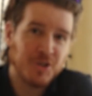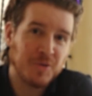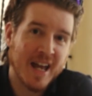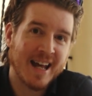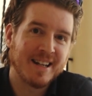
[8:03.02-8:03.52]
you
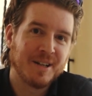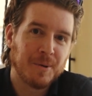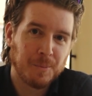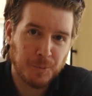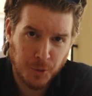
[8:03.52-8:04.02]
get
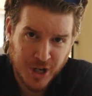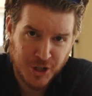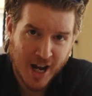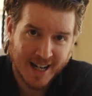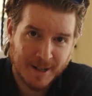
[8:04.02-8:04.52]

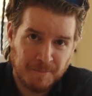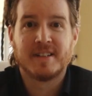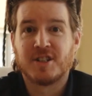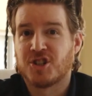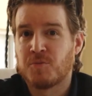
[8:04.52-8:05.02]
PreCheck.
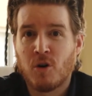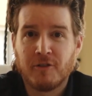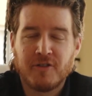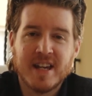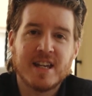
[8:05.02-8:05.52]
It's a small
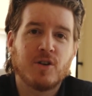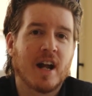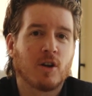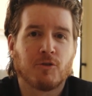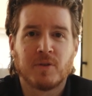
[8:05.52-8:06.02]
fee. You got
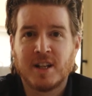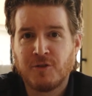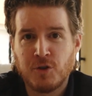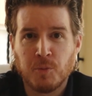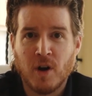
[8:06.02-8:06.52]
to go through the
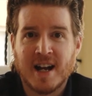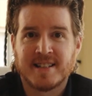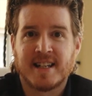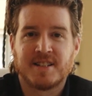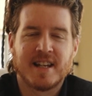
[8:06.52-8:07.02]
interview
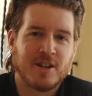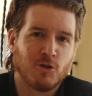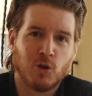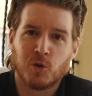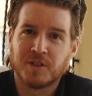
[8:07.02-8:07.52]
process at
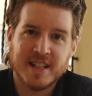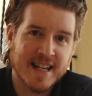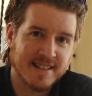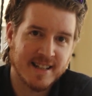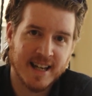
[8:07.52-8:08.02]
your local
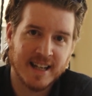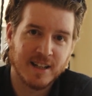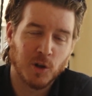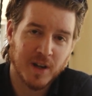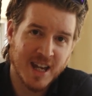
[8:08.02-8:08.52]
TSA
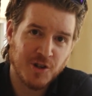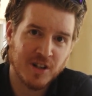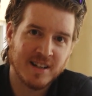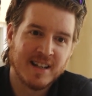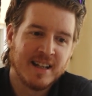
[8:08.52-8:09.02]

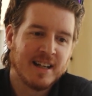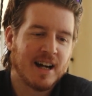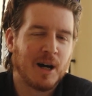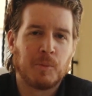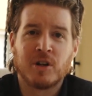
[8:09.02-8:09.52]
location,
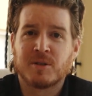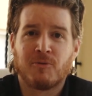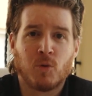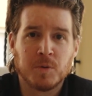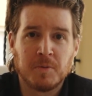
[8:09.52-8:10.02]
bring some
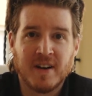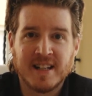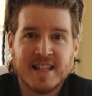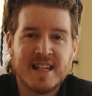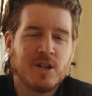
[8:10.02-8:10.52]
forms of
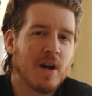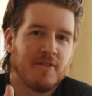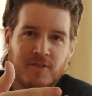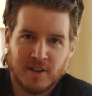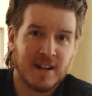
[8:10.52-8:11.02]
ID. You have
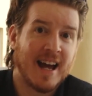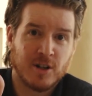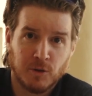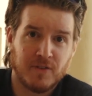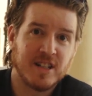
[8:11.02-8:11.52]
an
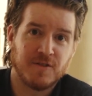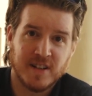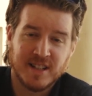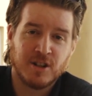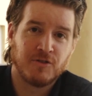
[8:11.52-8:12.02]
actual
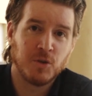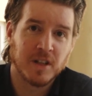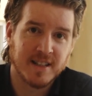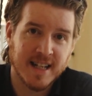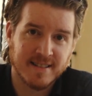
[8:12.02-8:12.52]
face-to-face interview with
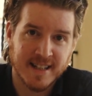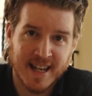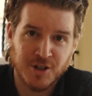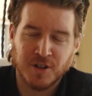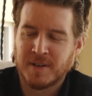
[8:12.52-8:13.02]
a TSA
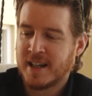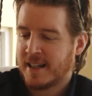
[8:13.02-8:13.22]
agent.